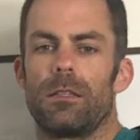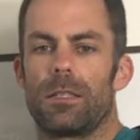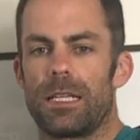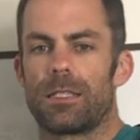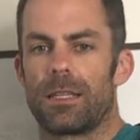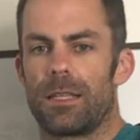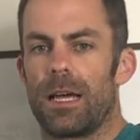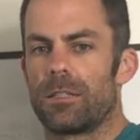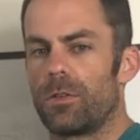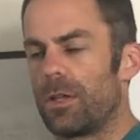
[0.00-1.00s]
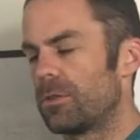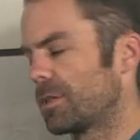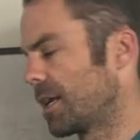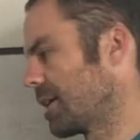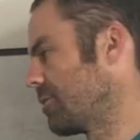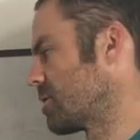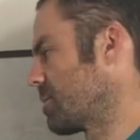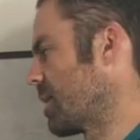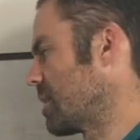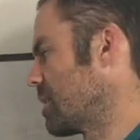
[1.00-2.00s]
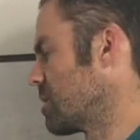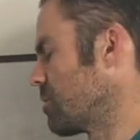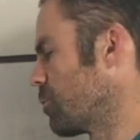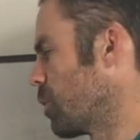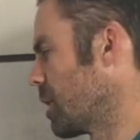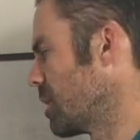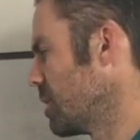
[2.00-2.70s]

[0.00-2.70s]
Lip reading: Things like that. So those kind of give us some ideas of what